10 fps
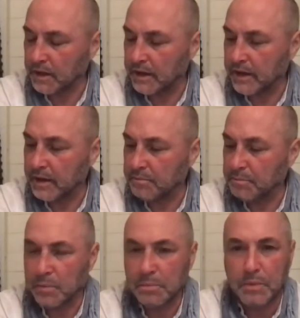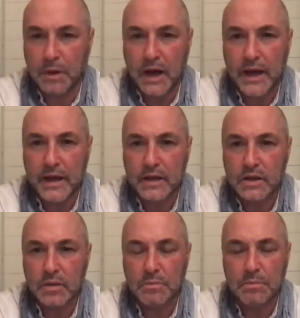but by
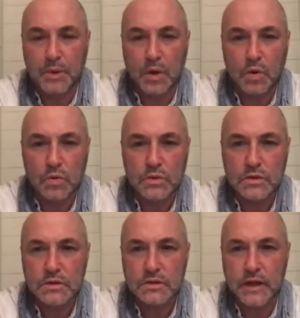the bones